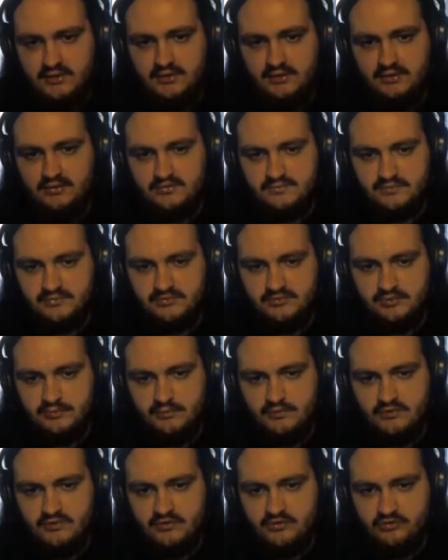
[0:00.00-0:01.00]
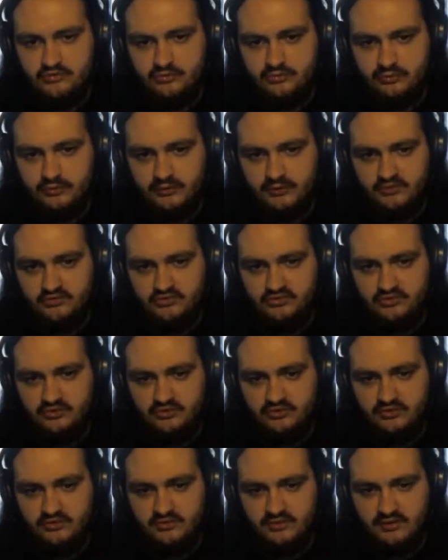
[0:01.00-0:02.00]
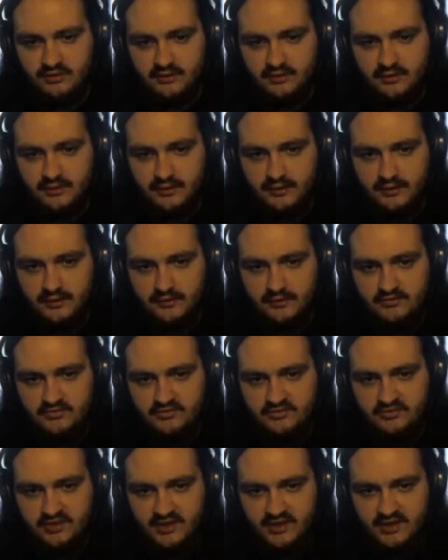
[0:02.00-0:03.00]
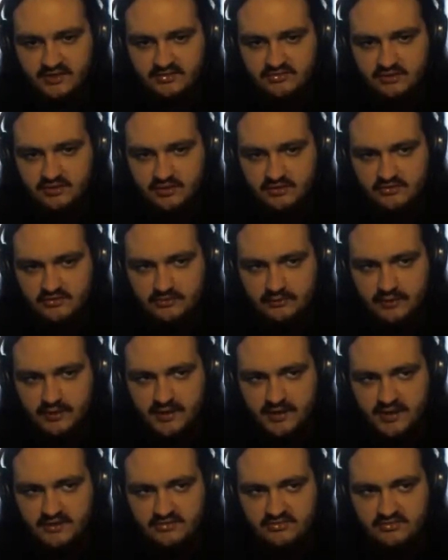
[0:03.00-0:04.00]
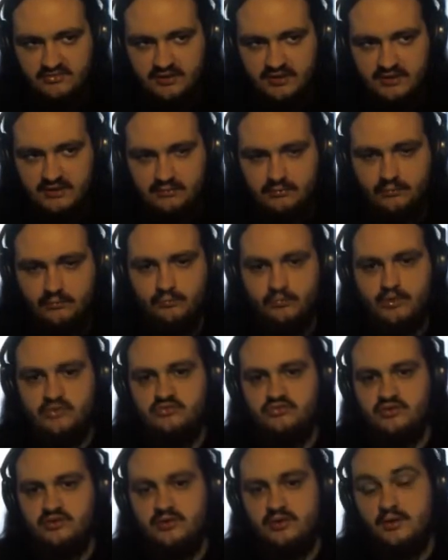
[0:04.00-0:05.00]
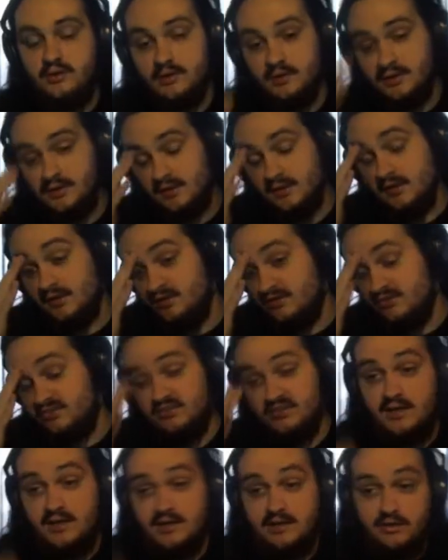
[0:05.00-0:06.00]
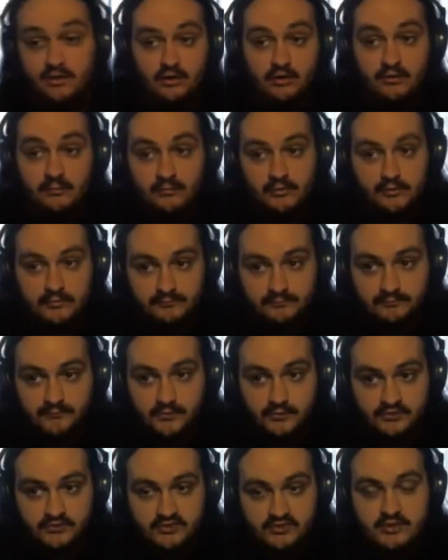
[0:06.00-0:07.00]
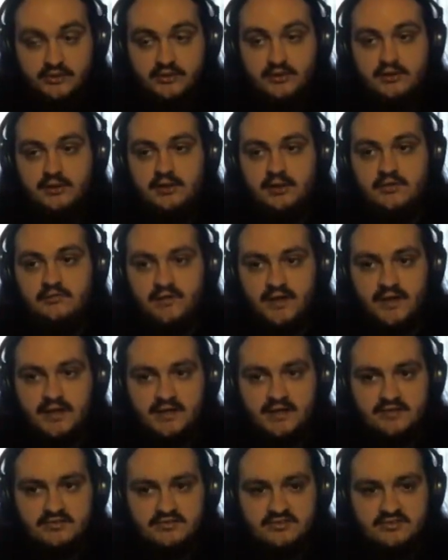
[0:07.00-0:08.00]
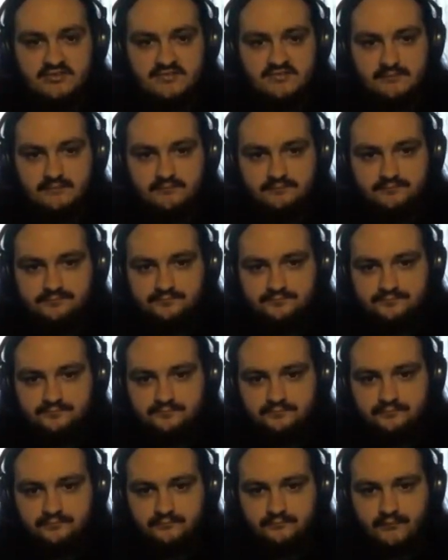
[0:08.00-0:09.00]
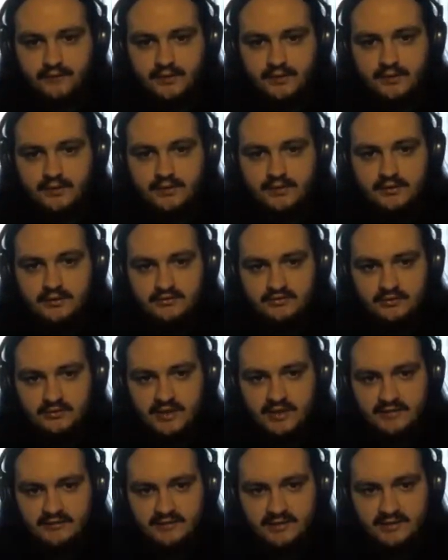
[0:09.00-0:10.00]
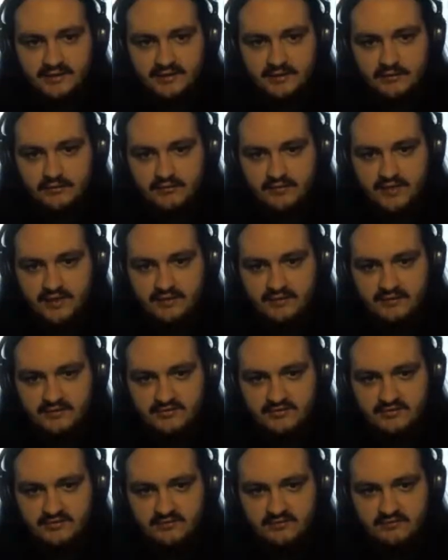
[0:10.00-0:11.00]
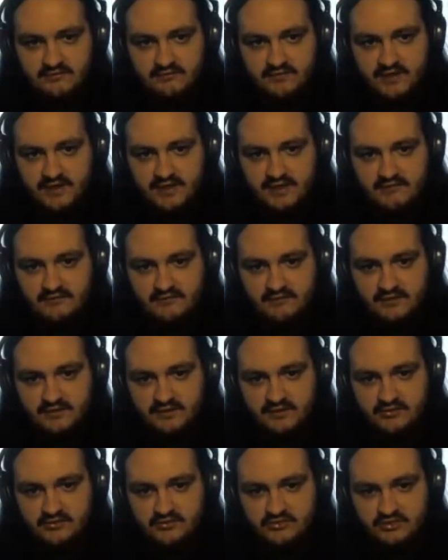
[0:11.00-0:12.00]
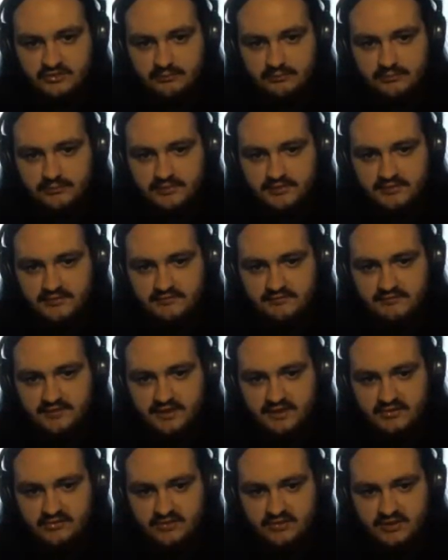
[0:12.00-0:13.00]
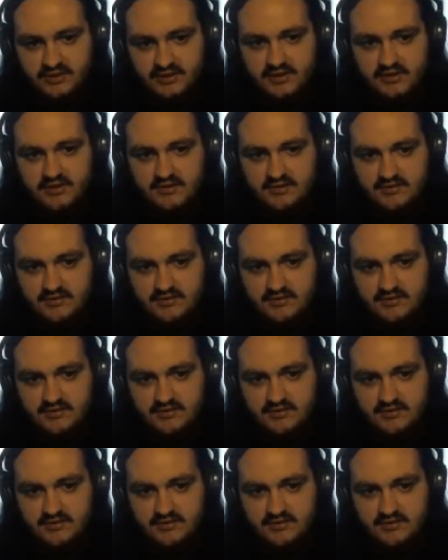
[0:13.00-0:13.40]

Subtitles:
especially with the trollish sides it also has, that Russian side armor you see on a lot of ISs. So yeah, taking out that E75, and there's still plenty of tanks, and this